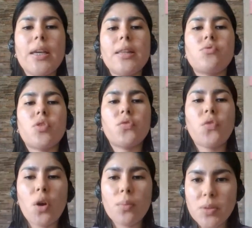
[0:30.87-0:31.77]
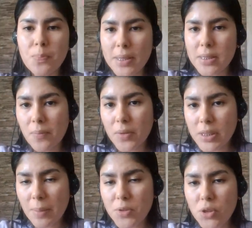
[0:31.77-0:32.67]
it transforms passive
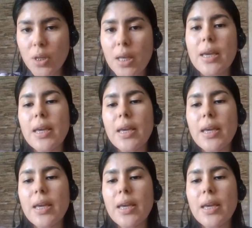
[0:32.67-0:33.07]
reception